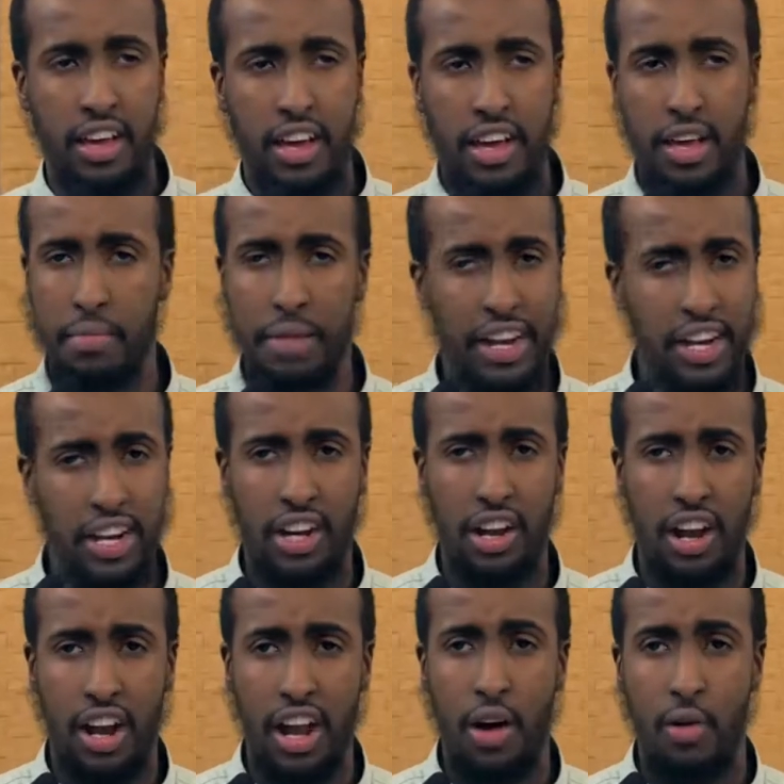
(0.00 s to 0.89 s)
Imagine,
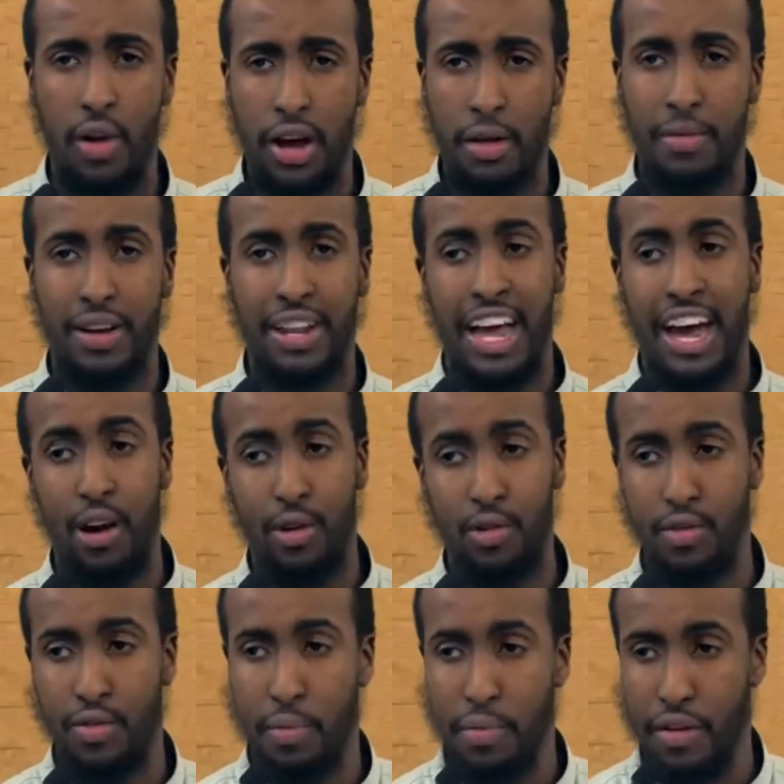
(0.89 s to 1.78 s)
Allahu Akbar, the house
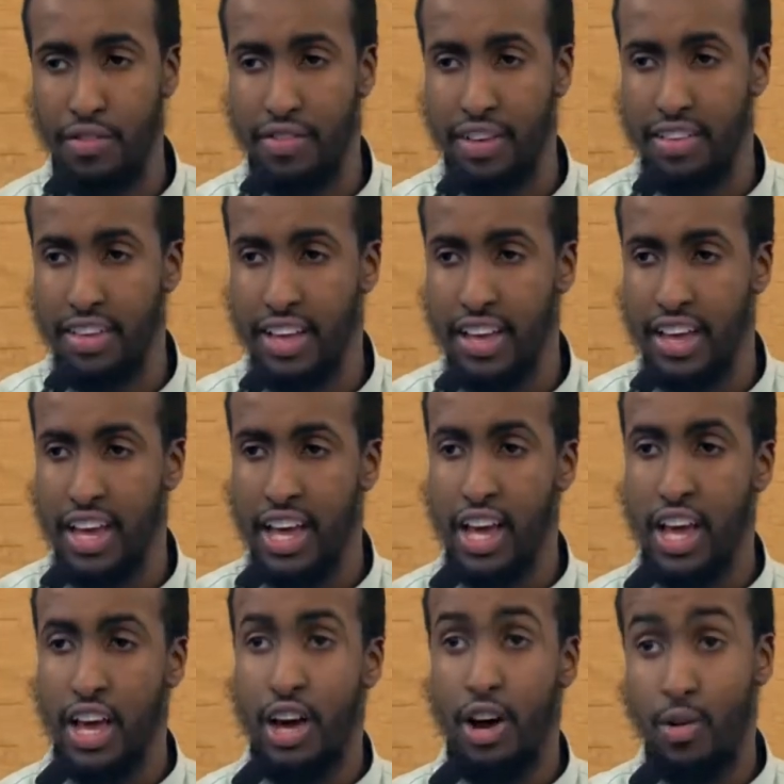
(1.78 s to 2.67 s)
of the Prophet
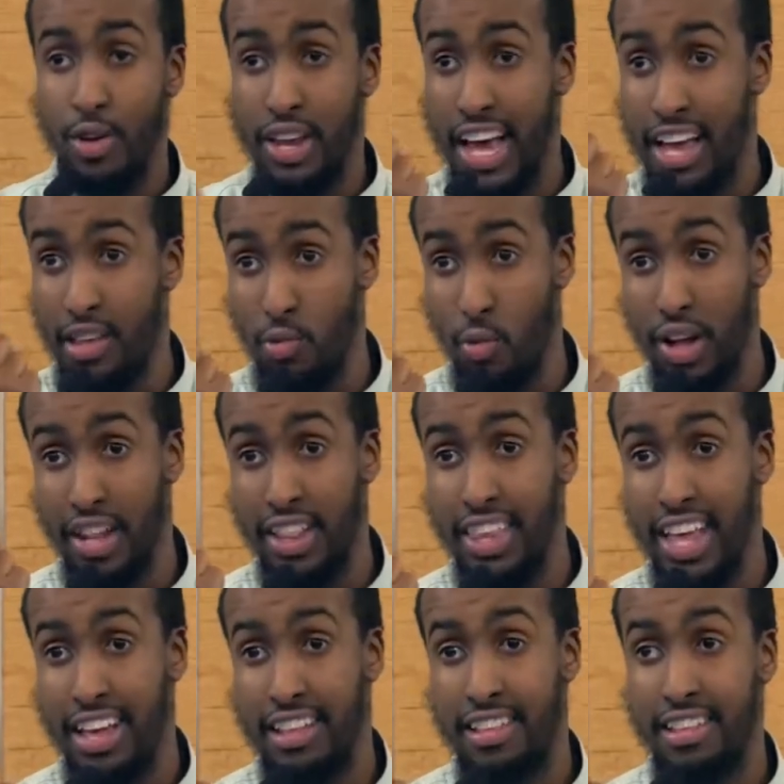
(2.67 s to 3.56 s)
only has one
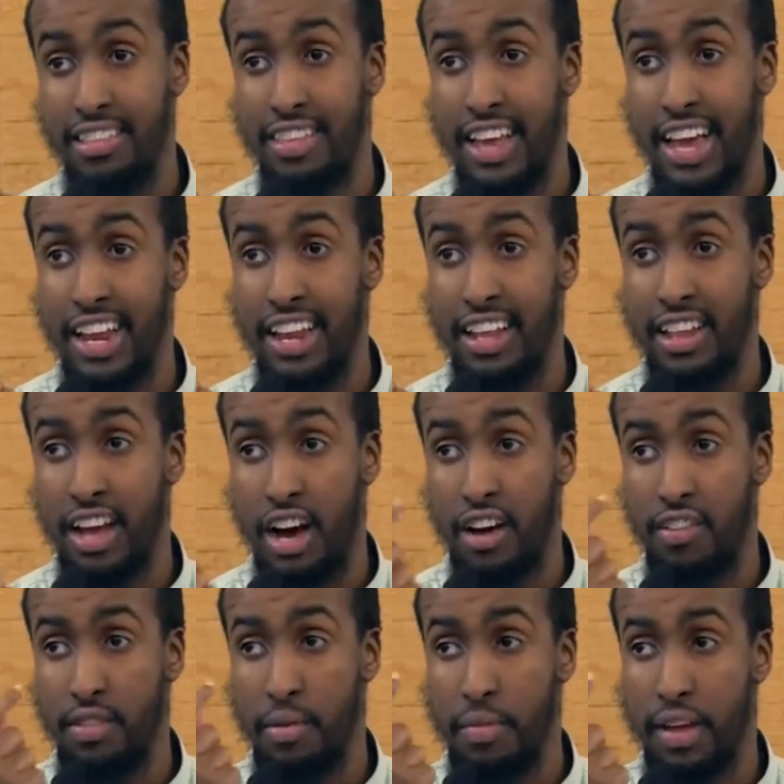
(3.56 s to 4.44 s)
date inside it
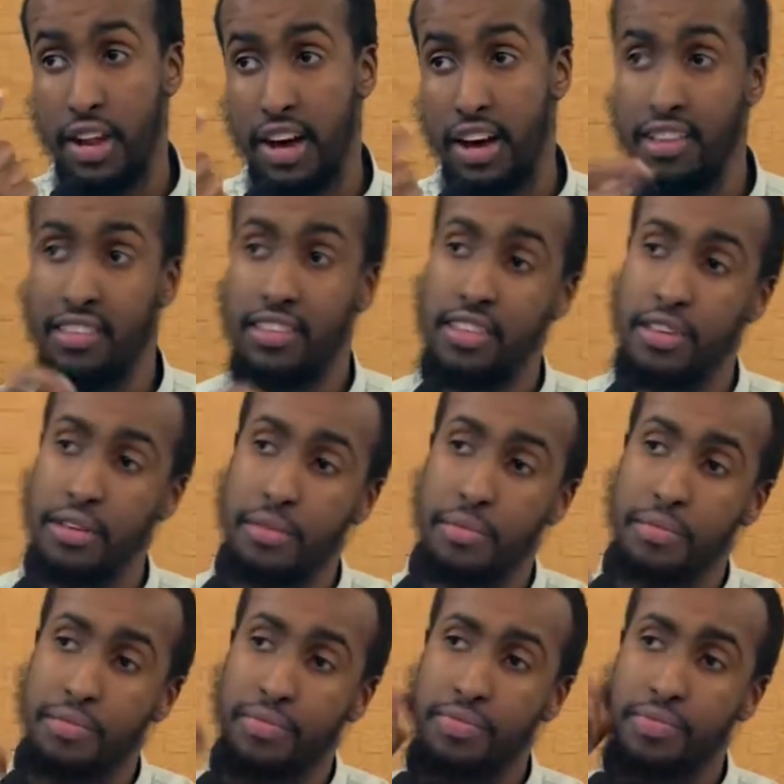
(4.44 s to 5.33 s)
after being asked.
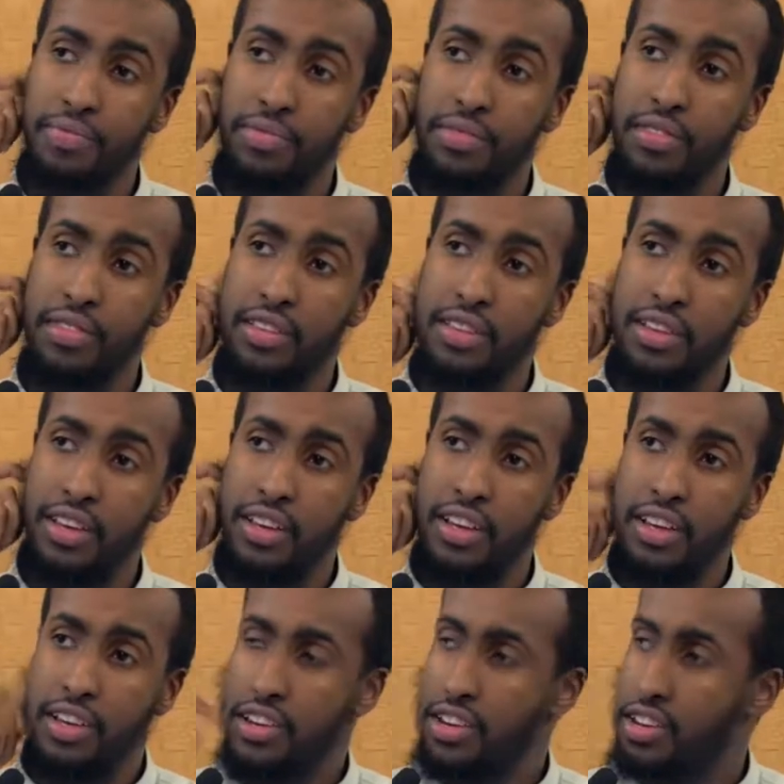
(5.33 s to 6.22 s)

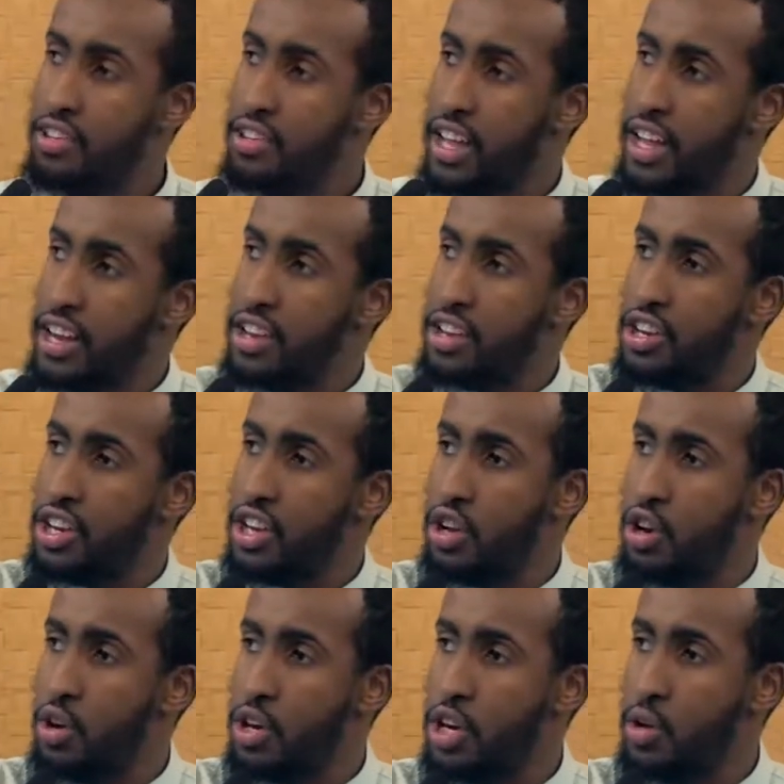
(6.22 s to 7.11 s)
She said she,
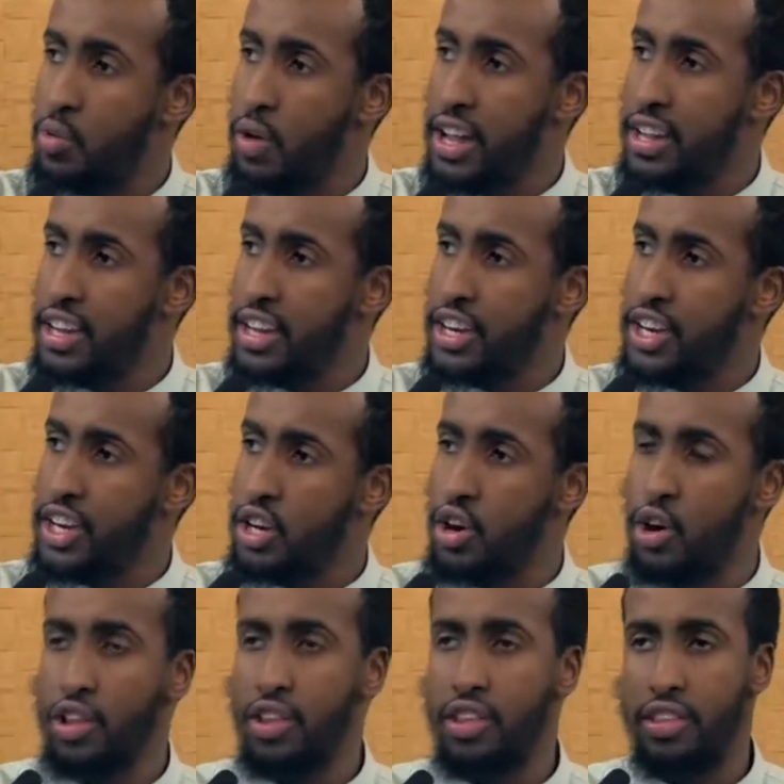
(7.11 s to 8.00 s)
she went and she
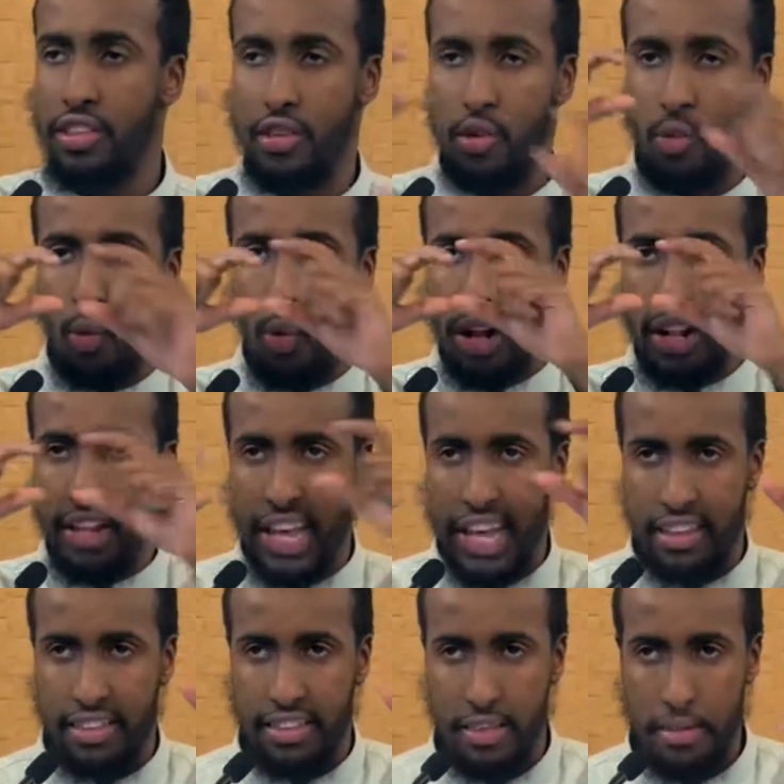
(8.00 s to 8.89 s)
got one
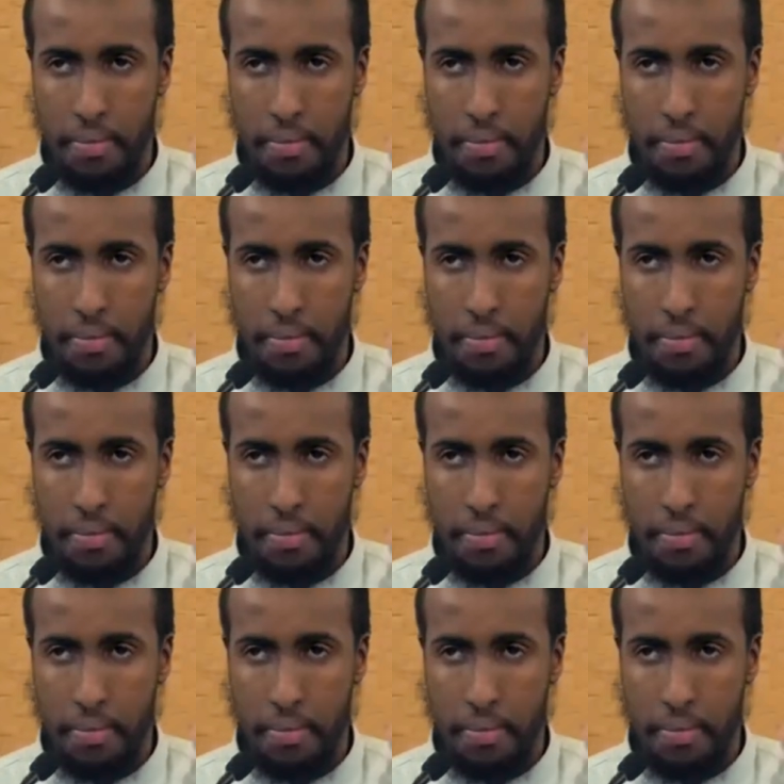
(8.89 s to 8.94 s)
date.